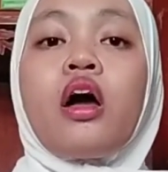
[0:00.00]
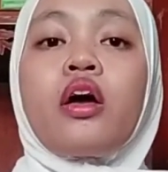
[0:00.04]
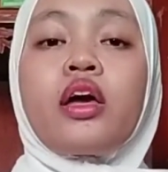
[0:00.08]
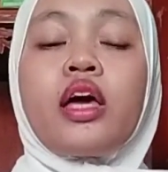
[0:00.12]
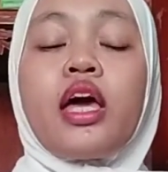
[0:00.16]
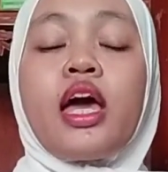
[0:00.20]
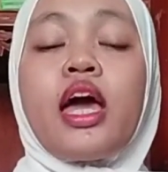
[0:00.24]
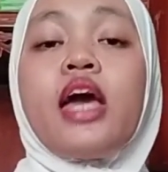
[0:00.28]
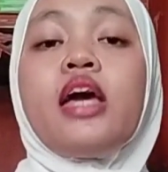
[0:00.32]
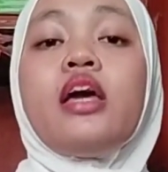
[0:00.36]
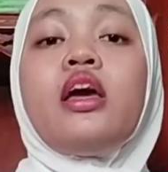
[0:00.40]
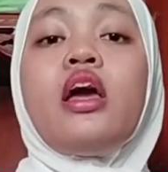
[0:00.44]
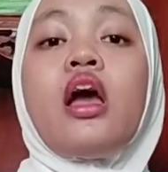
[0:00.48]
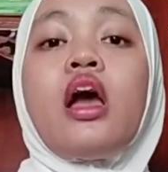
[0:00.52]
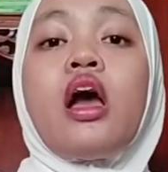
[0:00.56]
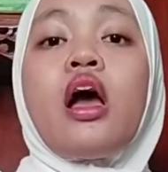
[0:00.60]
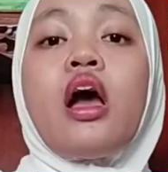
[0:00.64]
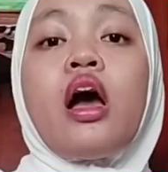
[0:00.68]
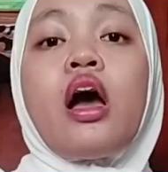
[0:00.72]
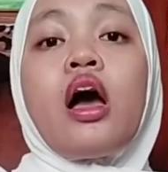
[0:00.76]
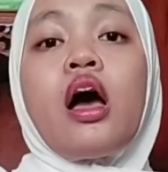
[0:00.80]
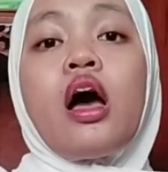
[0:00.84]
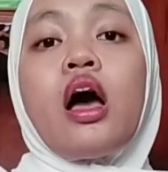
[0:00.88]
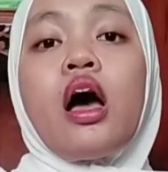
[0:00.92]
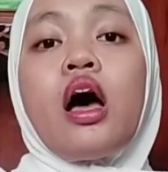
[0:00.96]
Okay,
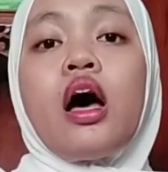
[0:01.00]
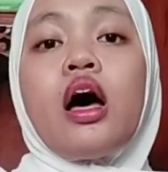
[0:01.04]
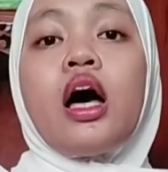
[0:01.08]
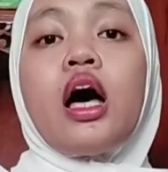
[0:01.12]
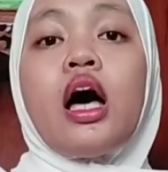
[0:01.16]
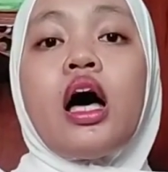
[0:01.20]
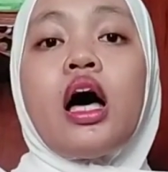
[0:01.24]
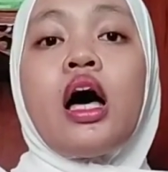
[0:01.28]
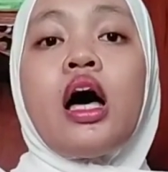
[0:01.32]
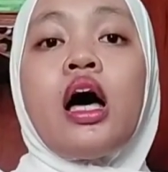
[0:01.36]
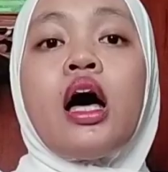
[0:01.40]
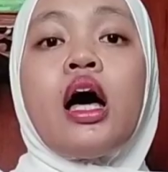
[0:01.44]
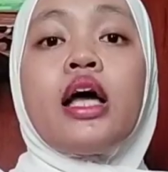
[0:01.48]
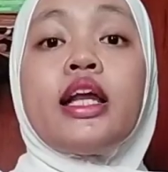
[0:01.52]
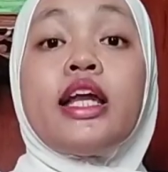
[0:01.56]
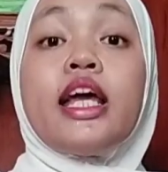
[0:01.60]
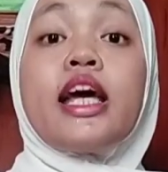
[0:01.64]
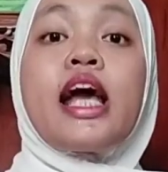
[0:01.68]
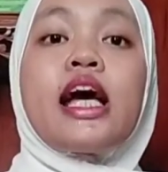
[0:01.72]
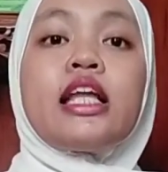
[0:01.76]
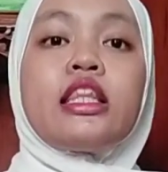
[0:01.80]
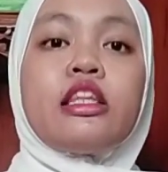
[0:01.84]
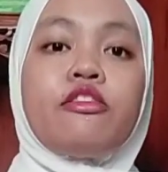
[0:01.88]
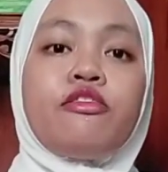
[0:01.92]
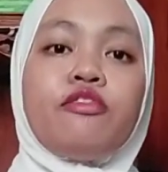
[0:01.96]

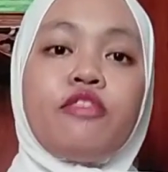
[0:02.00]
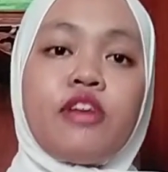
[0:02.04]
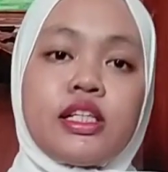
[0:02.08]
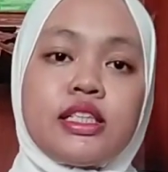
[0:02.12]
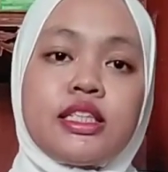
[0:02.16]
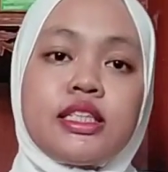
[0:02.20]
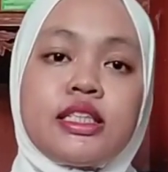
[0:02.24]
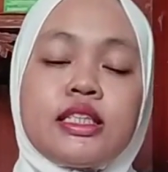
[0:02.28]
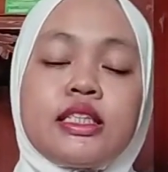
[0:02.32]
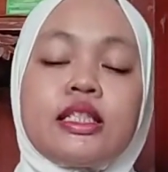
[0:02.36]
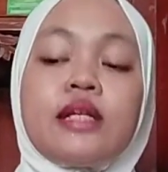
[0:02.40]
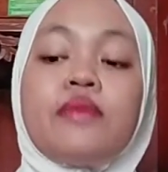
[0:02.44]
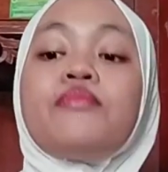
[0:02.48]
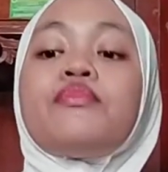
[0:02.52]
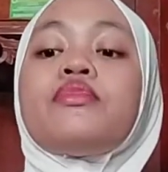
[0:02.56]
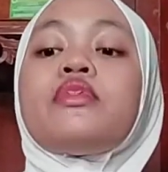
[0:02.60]
negative face.